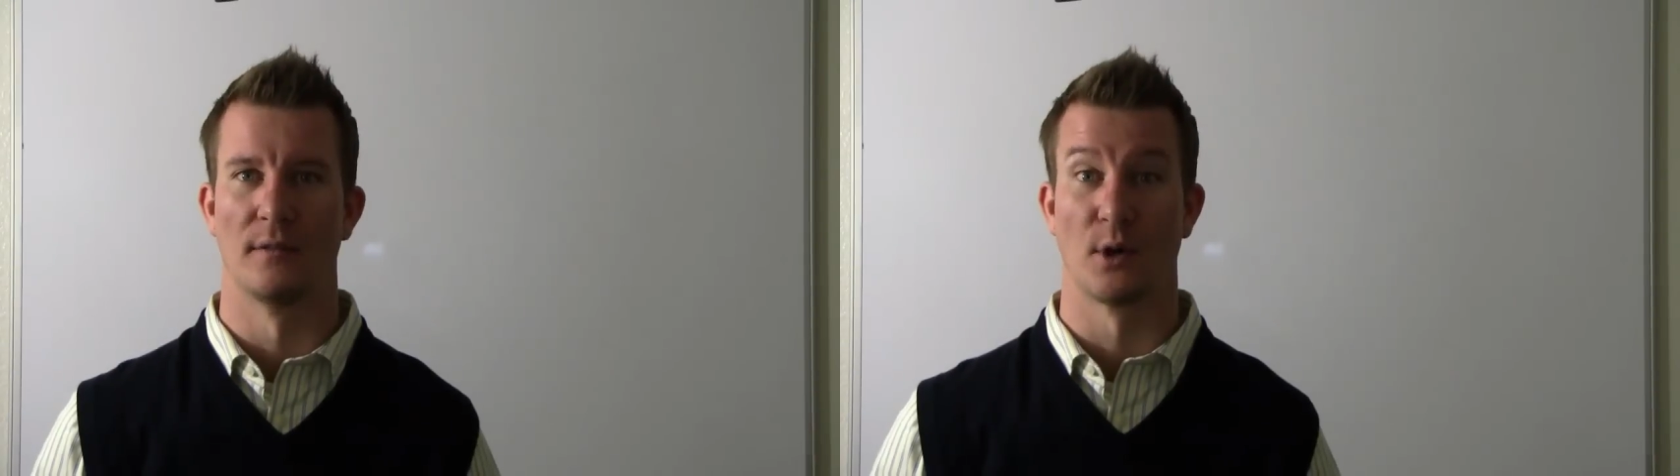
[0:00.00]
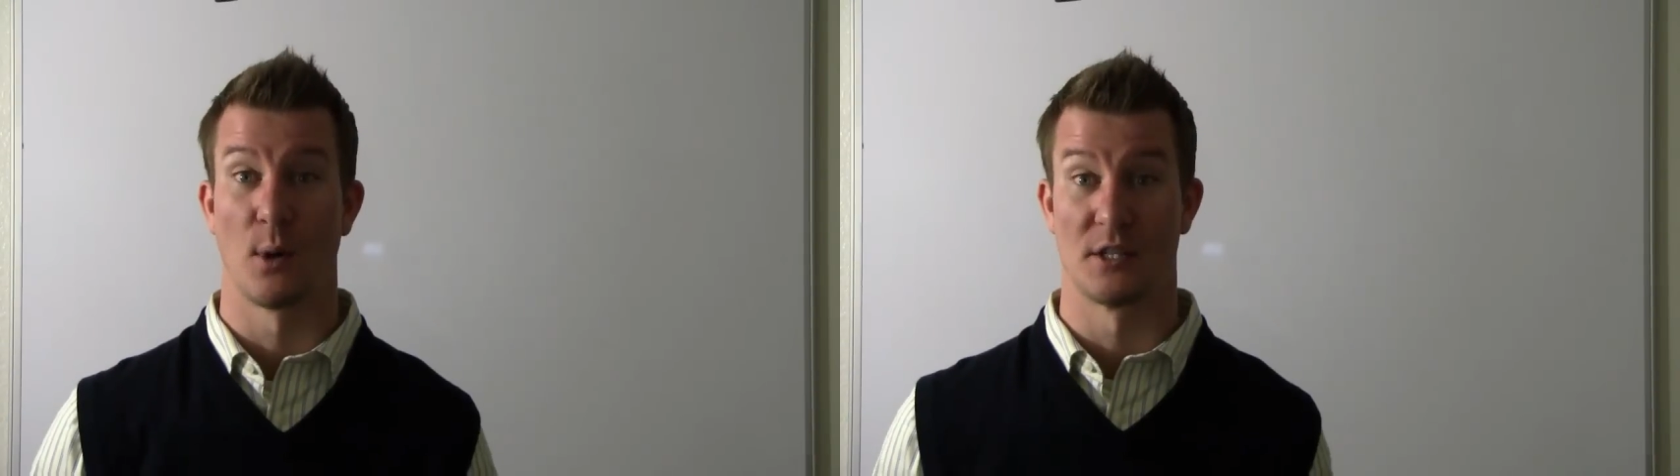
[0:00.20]

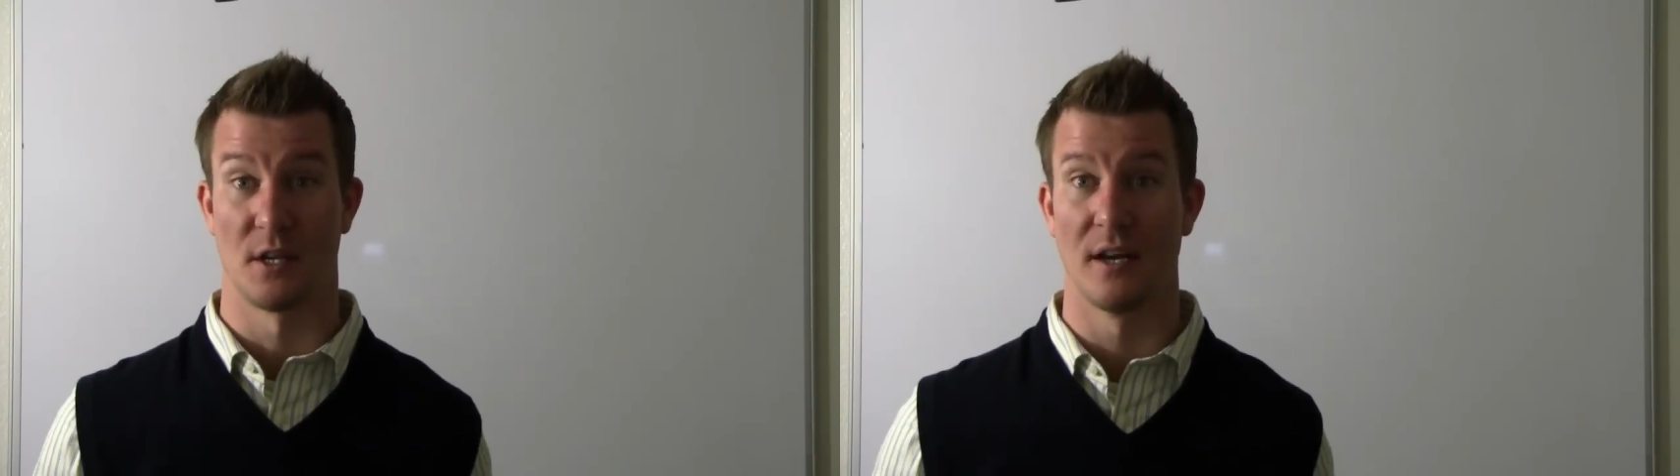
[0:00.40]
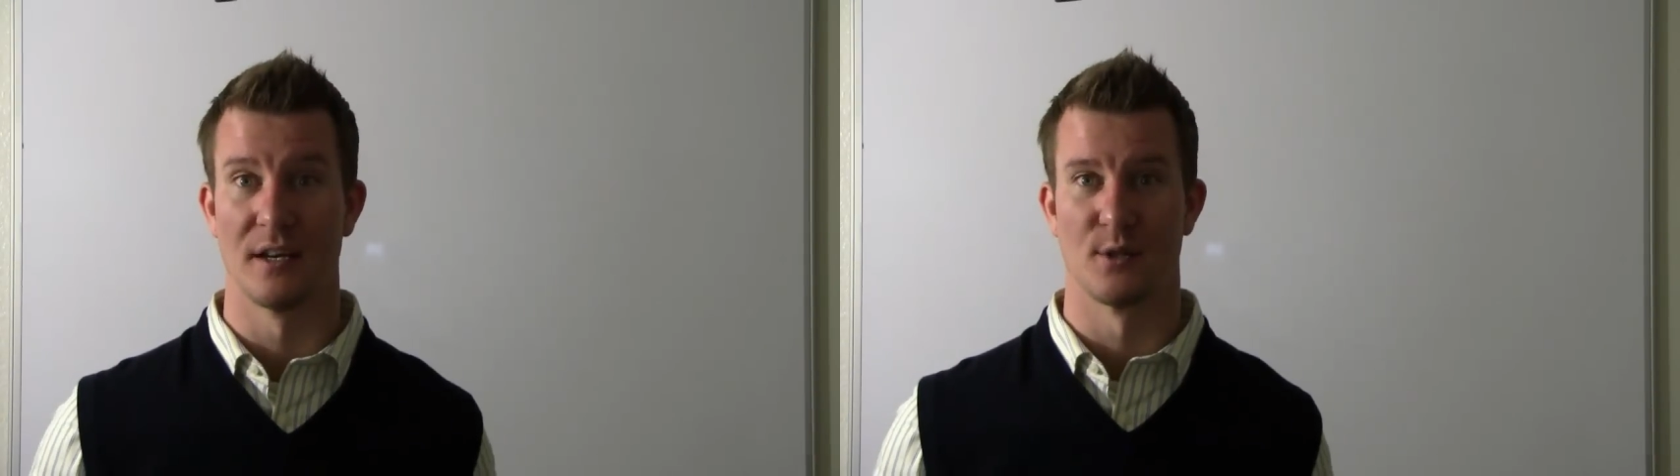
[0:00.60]
the
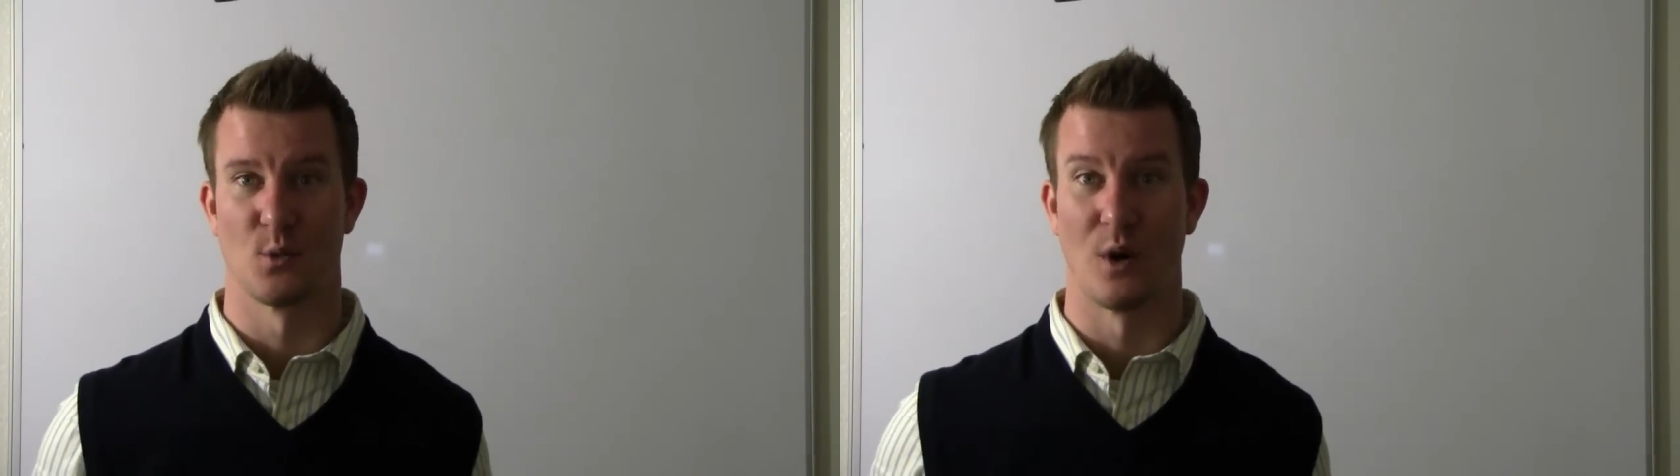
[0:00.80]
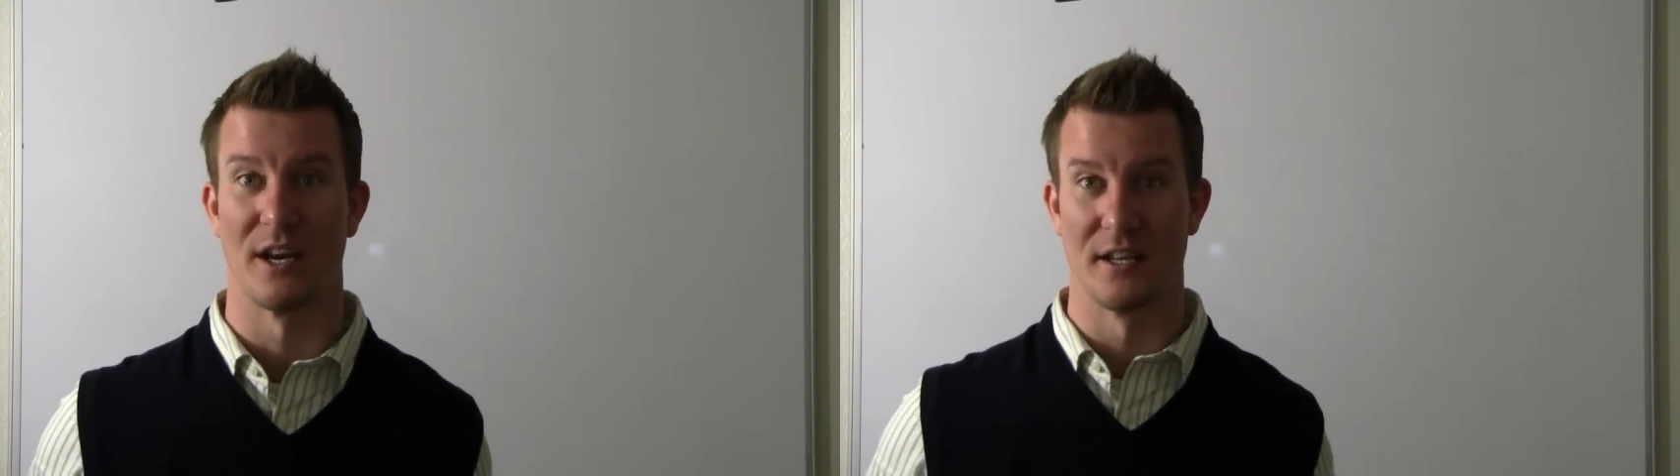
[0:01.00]
question is,
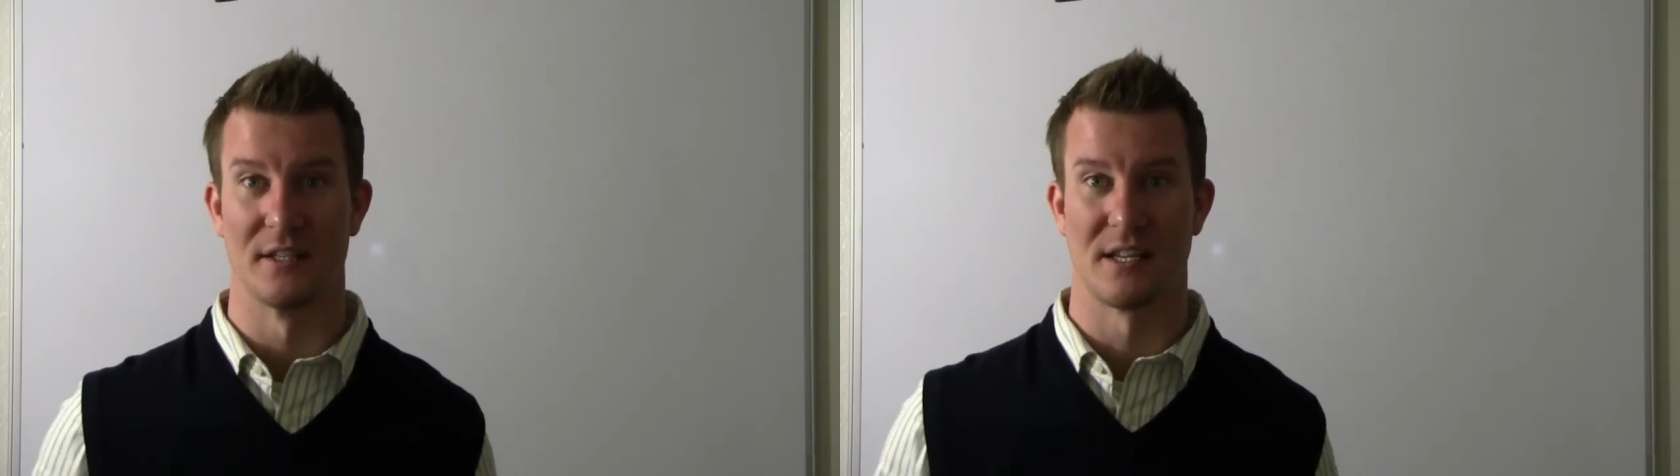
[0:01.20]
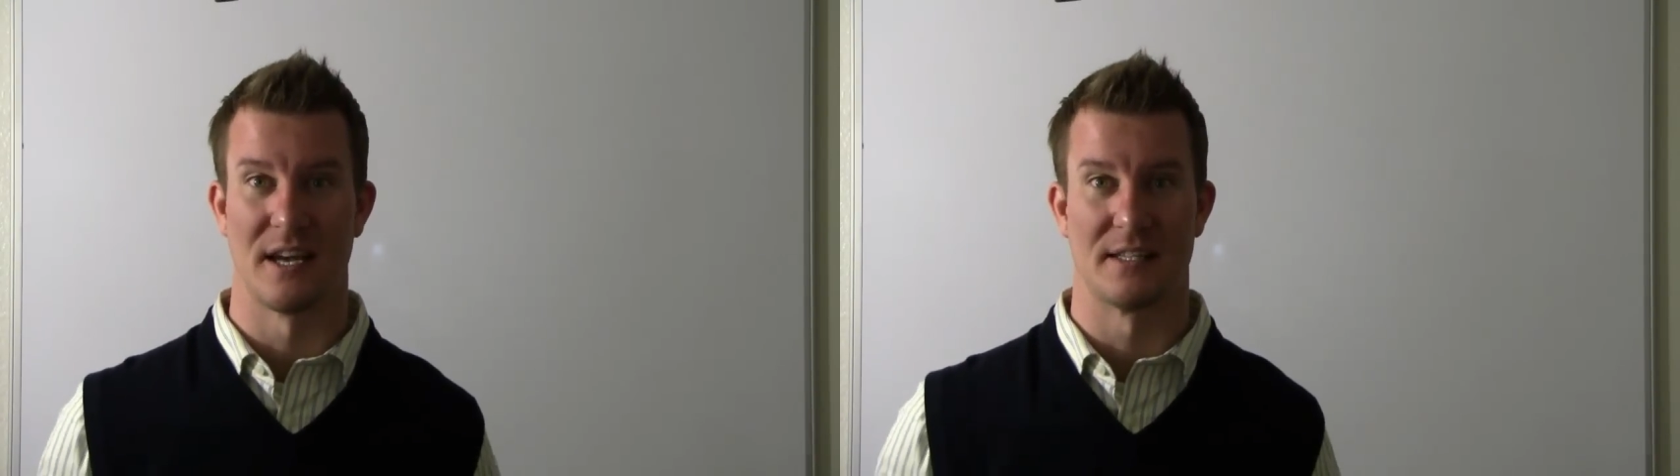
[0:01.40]
what
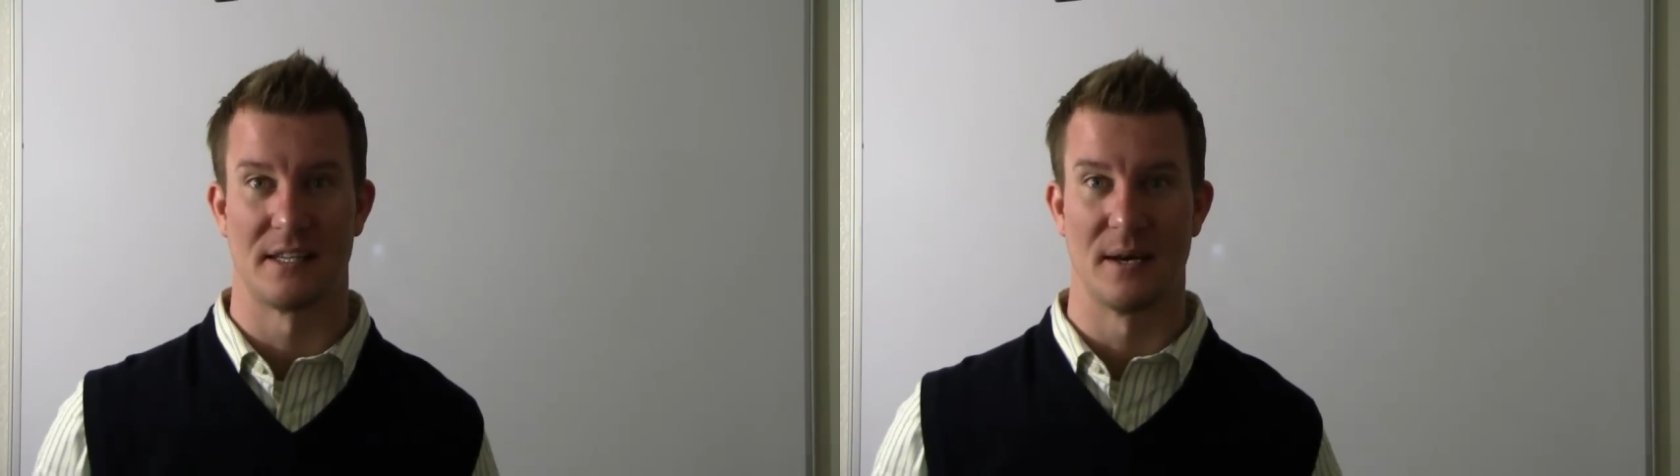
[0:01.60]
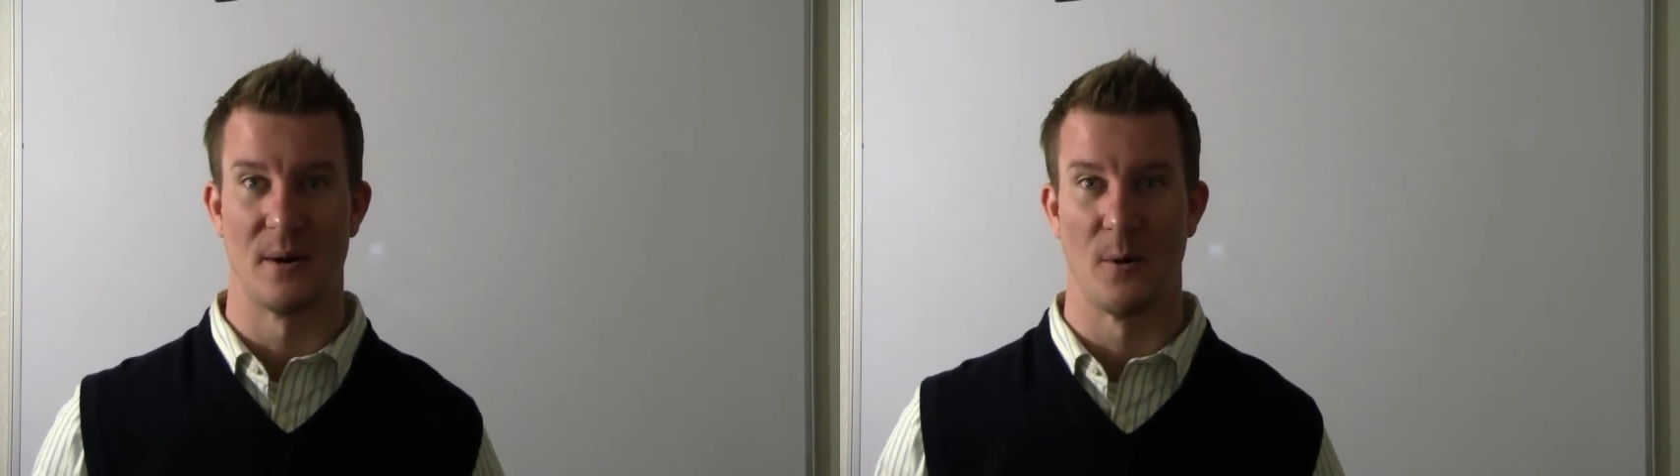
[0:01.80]
is
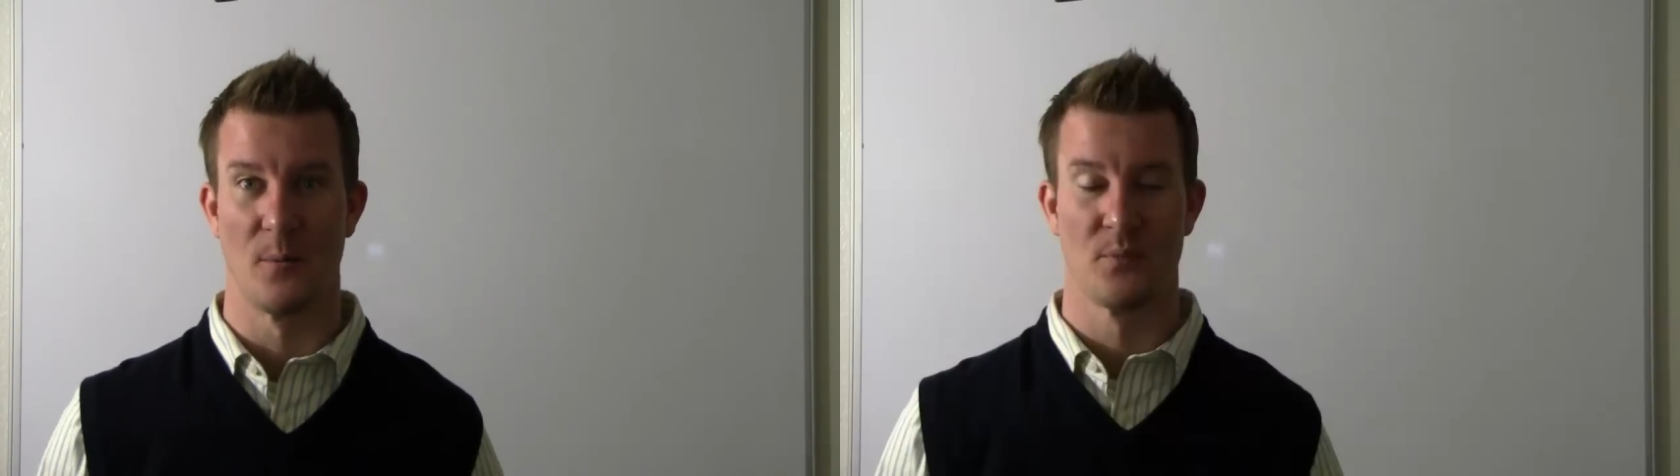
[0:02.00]
SEO?